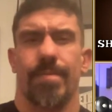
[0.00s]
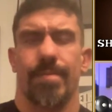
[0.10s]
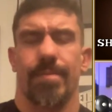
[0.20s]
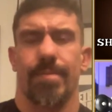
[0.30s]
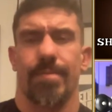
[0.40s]

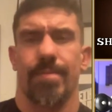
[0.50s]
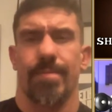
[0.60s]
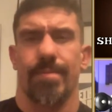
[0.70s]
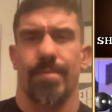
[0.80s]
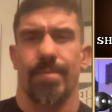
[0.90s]

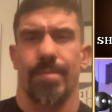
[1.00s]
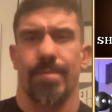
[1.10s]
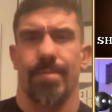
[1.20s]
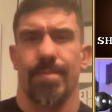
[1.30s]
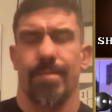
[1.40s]

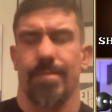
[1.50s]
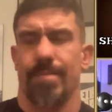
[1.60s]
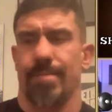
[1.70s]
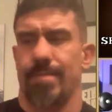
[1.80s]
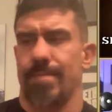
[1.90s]

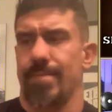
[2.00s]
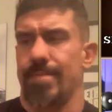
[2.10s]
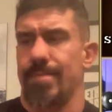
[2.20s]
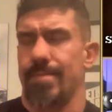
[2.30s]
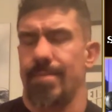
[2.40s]

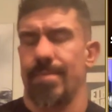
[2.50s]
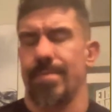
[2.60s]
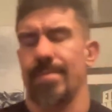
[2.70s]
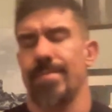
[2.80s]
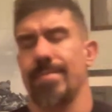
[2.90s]

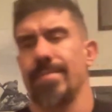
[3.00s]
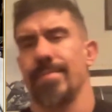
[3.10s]
The person shown says nothing.